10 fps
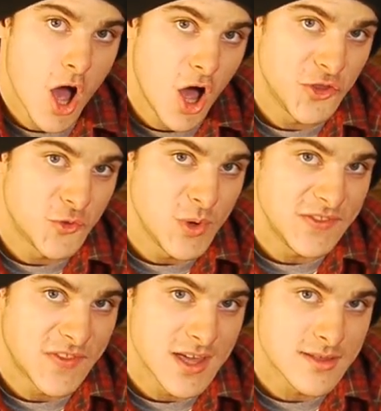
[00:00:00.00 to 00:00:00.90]
I'll
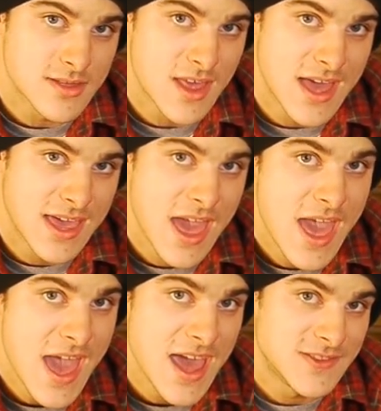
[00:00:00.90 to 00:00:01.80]
tweet things like,
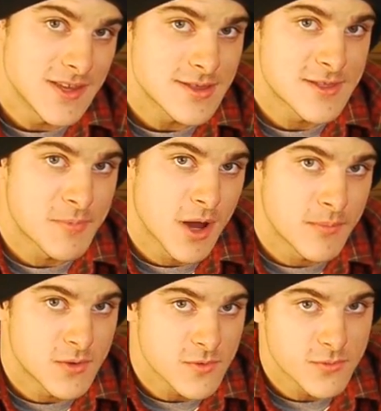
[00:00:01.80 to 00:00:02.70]
hey, this
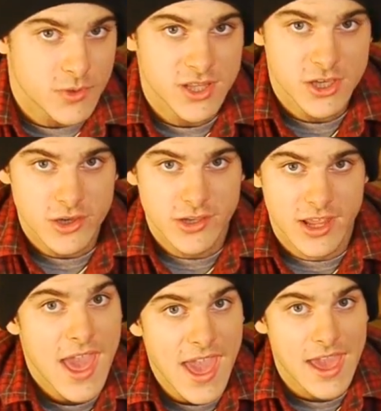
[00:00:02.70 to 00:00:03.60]
experiment was really
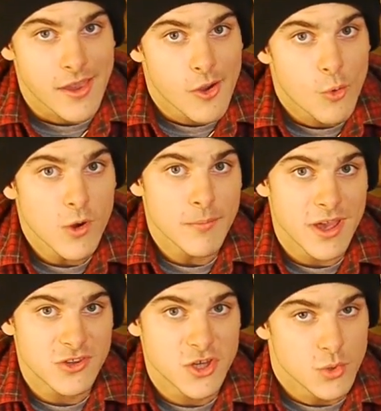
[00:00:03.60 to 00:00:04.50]
good. Hey, we're
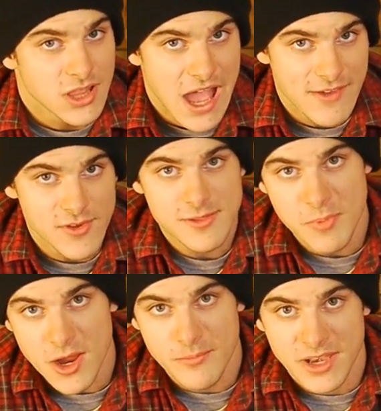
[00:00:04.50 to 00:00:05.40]
about to do a live
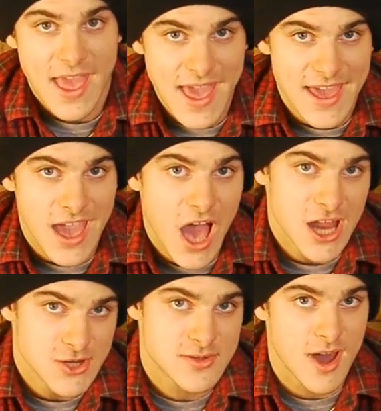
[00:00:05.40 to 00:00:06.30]
experiment. Hey,
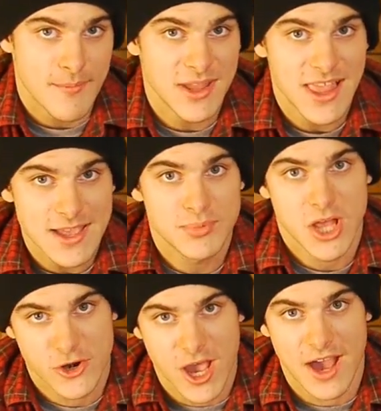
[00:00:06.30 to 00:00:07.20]
I just got my leg blown